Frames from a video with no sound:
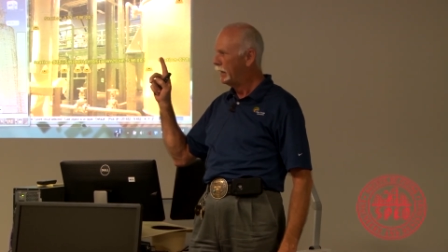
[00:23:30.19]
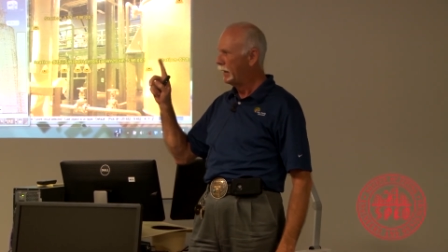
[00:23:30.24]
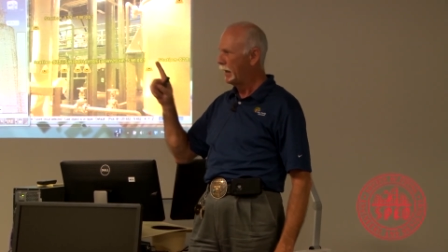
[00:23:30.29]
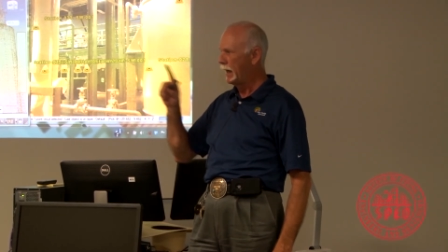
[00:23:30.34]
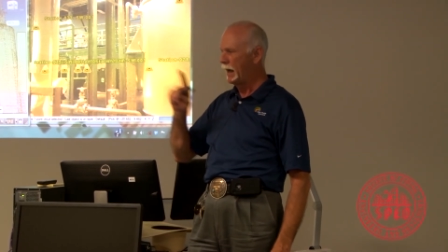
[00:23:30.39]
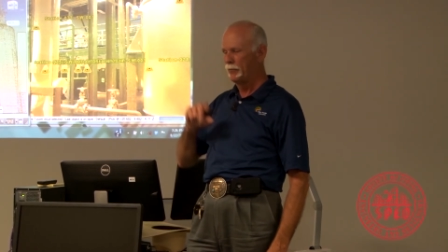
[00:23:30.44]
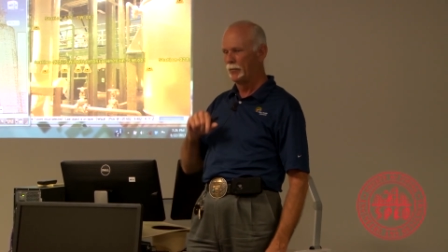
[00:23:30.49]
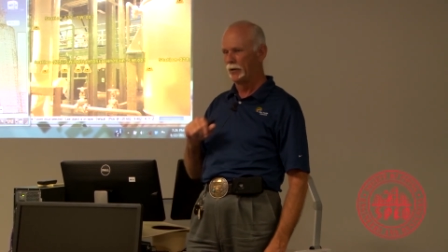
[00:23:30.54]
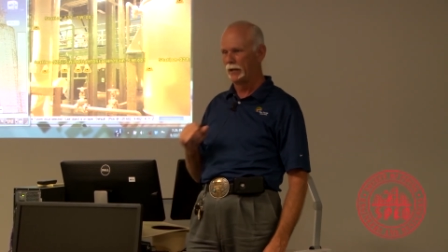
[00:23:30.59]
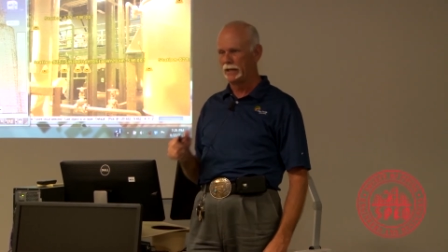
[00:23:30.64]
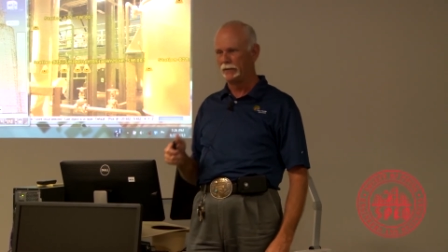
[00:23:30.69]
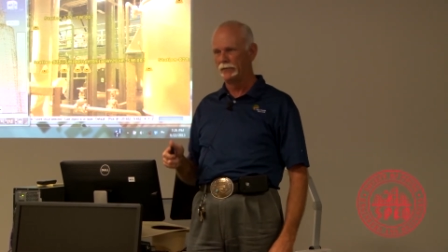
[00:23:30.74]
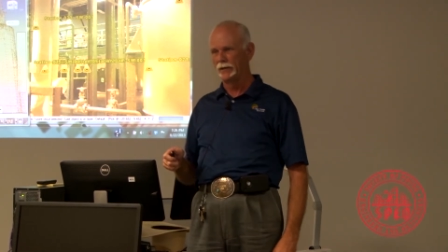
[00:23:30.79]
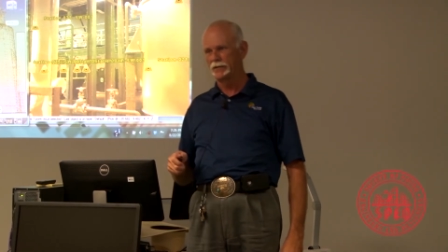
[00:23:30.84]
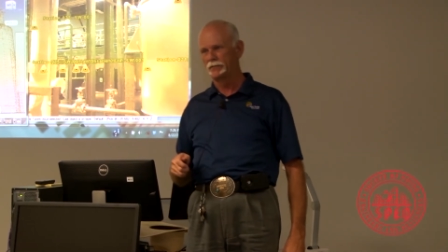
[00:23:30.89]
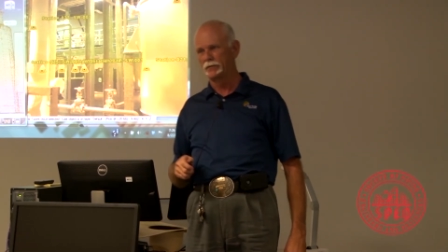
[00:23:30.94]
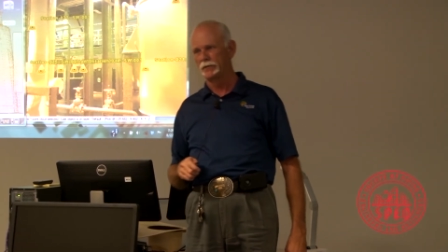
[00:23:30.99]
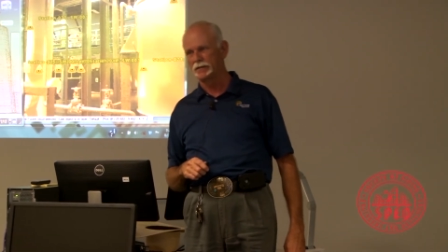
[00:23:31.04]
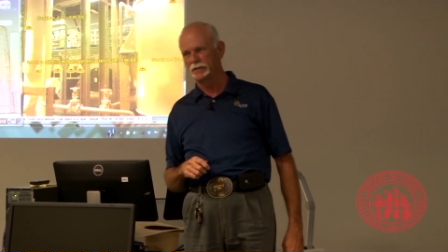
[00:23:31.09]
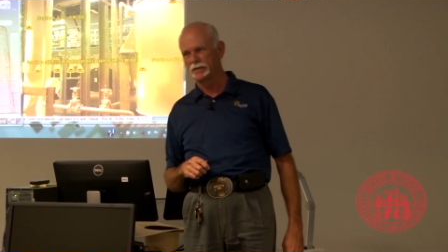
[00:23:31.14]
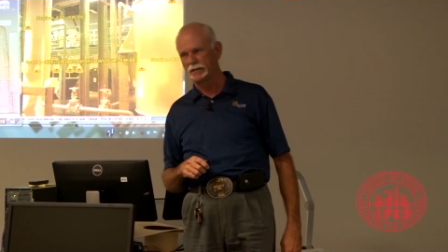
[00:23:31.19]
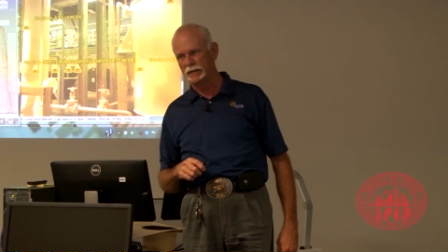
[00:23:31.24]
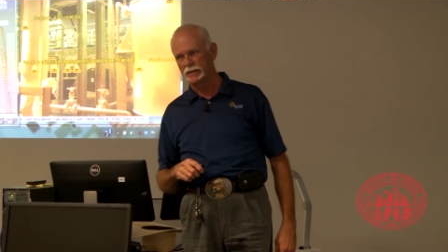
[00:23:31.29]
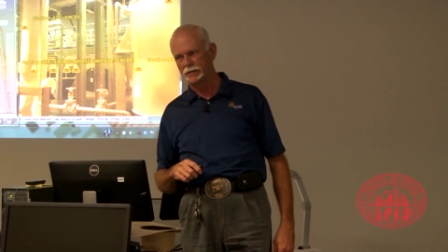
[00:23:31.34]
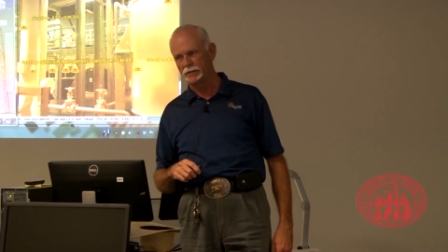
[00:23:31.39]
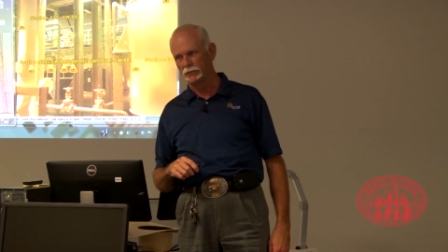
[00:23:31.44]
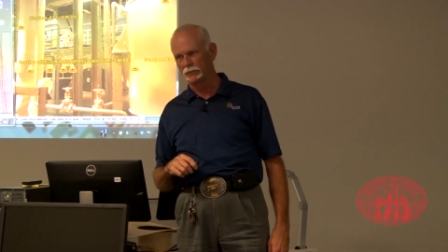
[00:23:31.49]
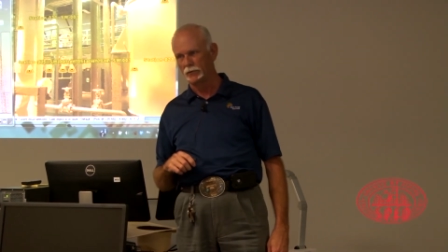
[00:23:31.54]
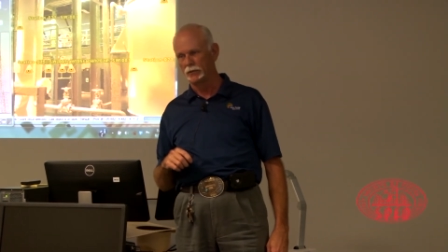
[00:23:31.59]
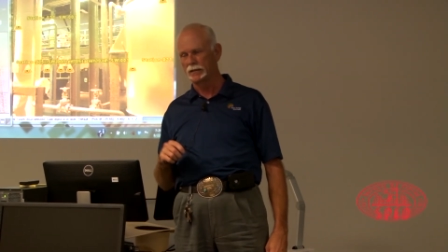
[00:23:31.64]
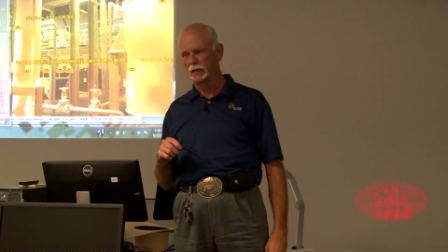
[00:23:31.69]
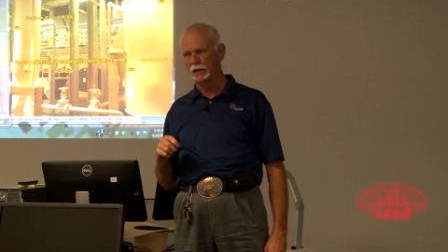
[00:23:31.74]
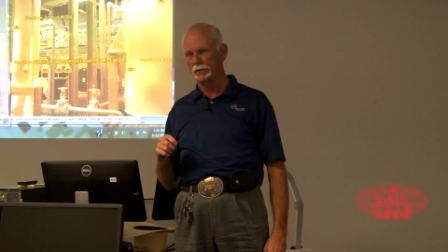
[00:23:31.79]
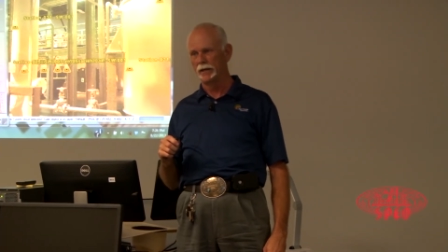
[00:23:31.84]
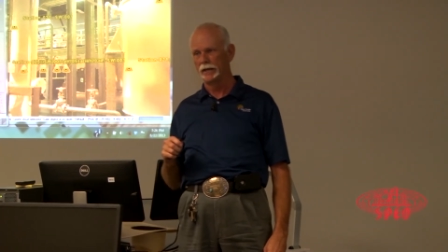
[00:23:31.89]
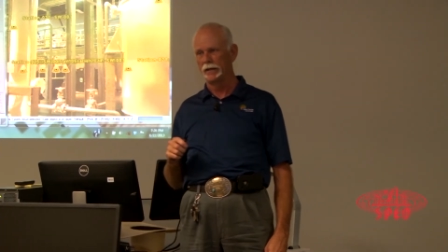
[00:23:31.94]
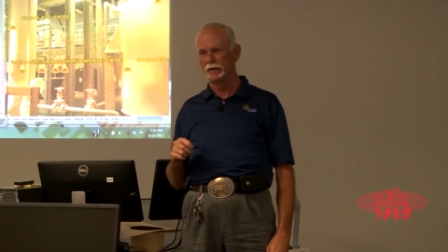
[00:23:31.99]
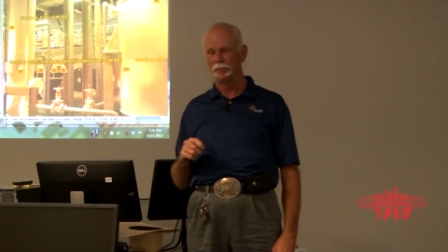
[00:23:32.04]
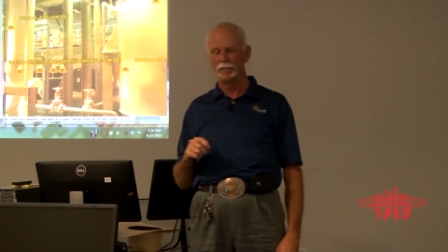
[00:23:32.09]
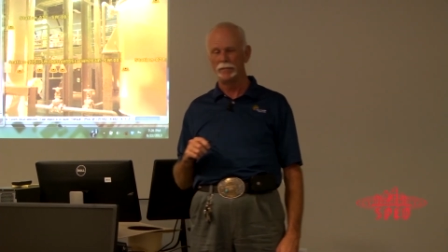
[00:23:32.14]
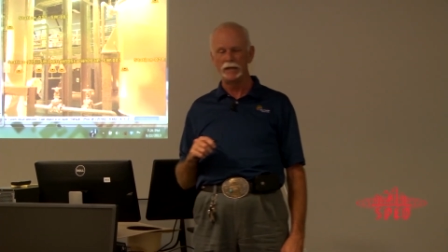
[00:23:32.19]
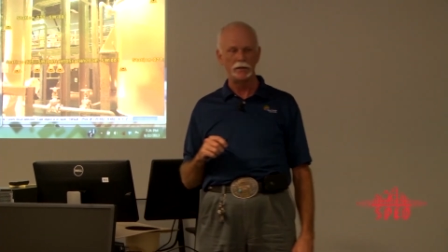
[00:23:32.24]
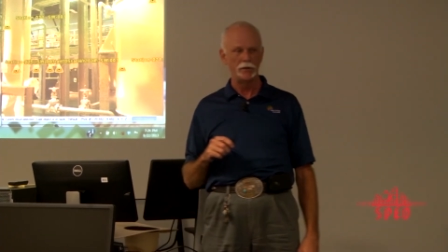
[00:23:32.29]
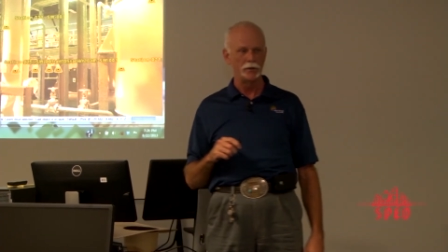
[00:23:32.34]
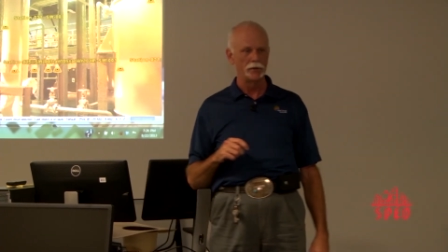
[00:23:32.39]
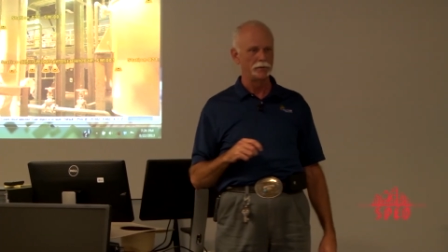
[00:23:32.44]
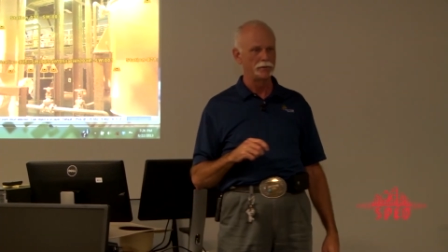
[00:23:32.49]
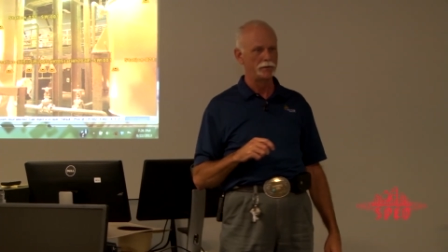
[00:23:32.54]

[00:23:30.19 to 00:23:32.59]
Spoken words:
I believe that's where Caesar will come in and be your